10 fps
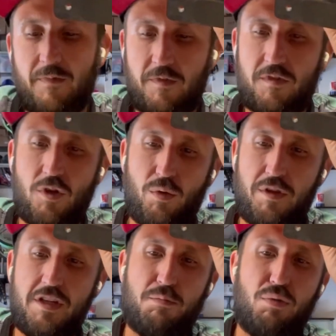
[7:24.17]
So
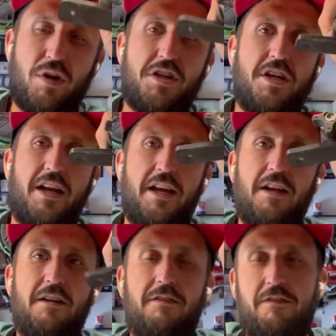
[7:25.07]
this brush
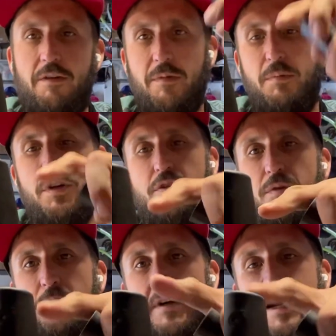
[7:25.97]
head from the push
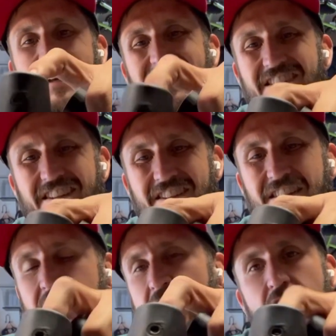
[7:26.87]
broom has this
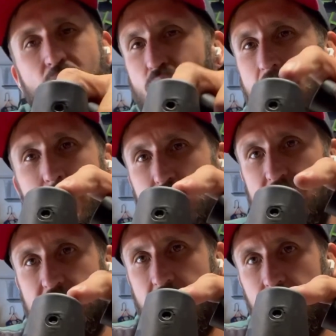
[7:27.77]
rubber
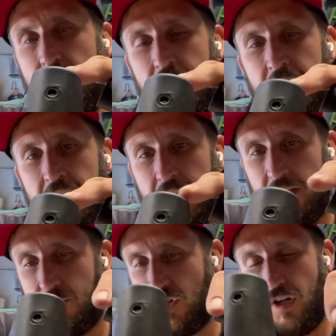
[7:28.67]
style.
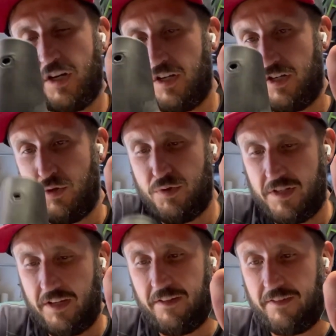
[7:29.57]
I'm sure you can use
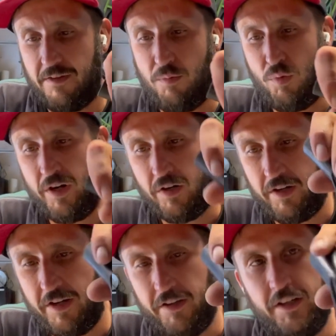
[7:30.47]
it some way or
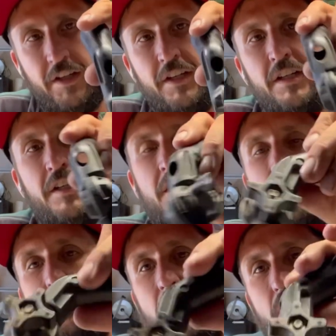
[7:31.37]
another,
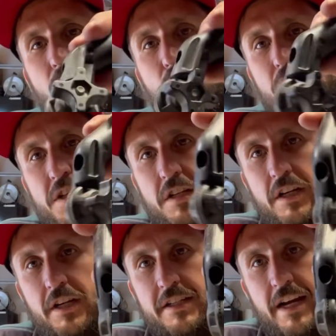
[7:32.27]
but we're just
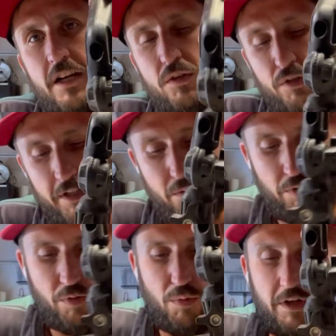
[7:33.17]
gonna tackle it
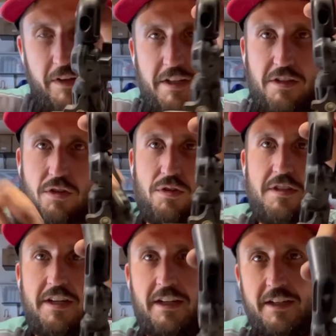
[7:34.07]
with one of these
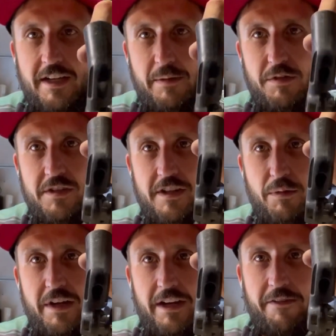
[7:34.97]
gooseneck adapters that
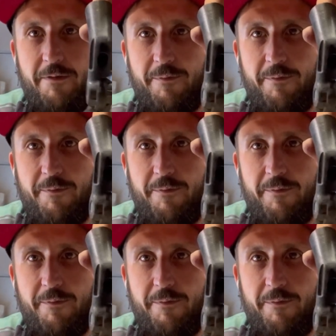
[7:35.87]
we have.